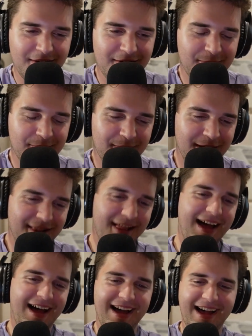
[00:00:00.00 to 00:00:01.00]
Well,
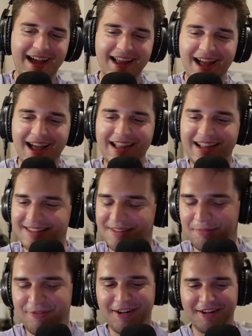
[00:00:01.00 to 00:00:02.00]
I got
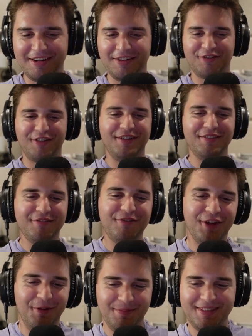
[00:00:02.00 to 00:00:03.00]
some very different
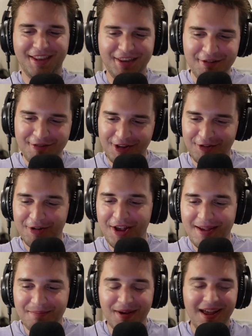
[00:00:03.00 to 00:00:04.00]
films than you do,
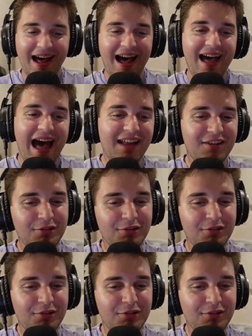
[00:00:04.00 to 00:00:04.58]
but I do